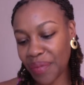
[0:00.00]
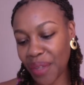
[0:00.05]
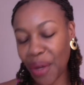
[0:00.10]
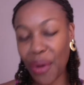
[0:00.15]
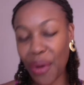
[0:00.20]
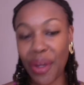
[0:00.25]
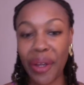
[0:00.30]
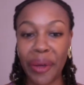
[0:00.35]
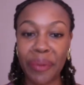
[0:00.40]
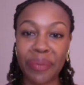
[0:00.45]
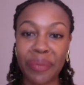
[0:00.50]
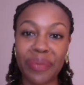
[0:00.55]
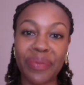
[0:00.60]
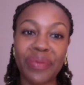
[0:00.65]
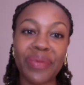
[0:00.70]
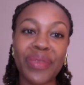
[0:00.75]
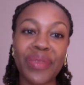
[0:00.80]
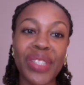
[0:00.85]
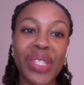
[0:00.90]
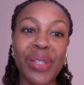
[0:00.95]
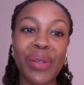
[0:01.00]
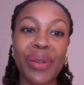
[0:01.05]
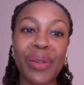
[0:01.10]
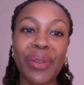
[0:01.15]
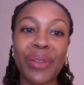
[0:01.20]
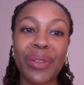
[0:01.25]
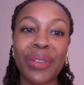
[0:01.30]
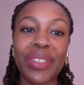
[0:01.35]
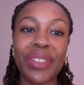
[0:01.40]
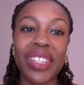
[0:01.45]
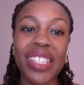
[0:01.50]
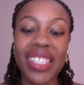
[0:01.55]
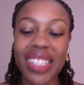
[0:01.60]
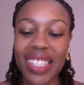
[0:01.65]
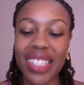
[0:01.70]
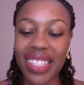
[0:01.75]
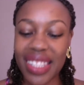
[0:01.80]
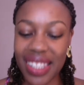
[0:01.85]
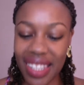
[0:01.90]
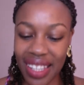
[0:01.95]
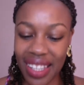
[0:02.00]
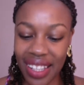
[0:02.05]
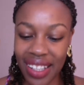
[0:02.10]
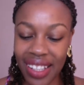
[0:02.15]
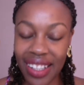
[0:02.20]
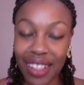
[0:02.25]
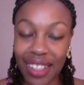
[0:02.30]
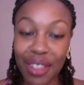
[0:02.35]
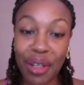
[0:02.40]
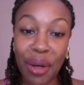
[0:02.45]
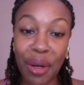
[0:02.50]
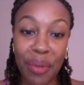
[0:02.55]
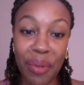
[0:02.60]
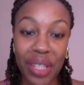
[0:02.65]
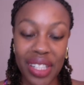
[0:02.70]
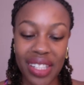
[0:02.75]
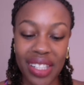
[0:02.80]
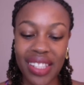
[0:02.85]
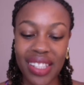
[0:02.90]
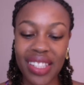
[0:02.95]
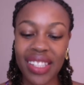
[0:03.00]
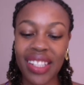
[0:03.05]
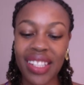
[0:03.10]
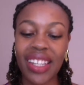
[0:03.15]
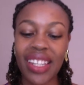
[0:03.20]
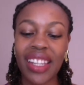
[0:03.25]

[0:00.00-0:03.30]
Okay, so this is the comment.